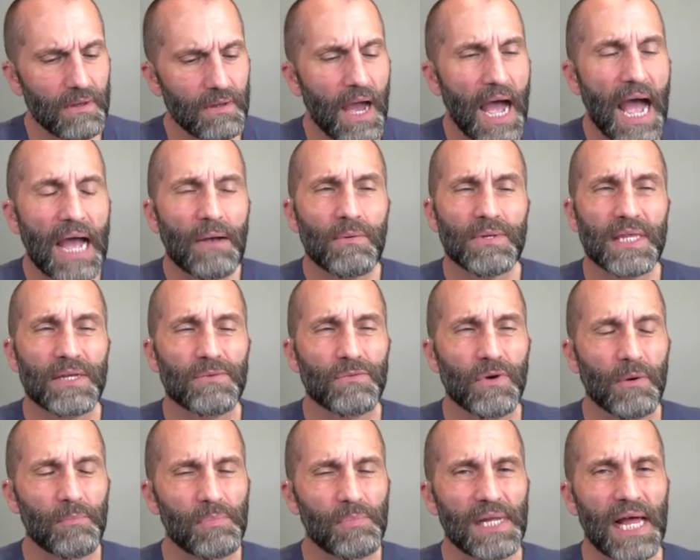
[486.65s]
I would then
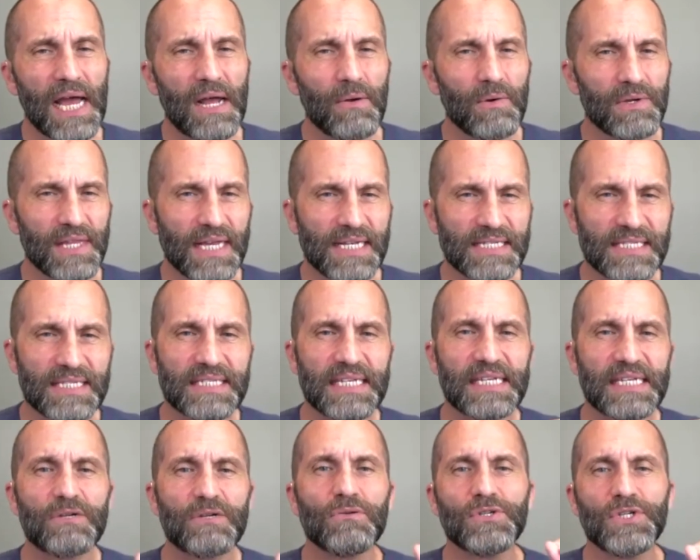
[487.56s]
reply with a
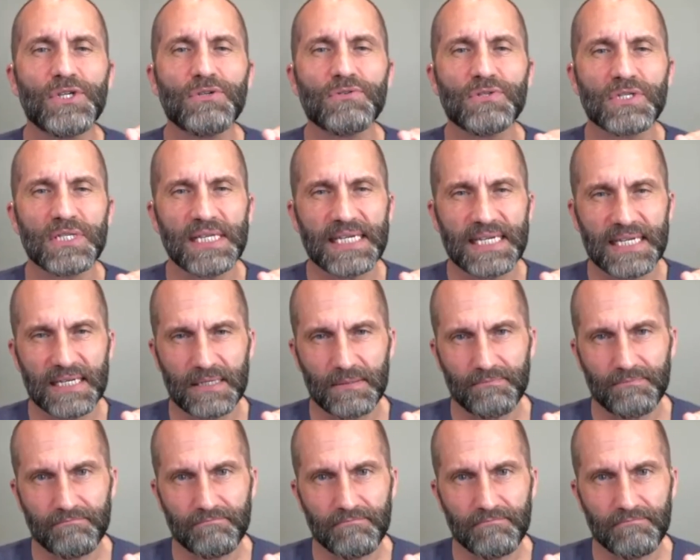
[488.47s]
single use link.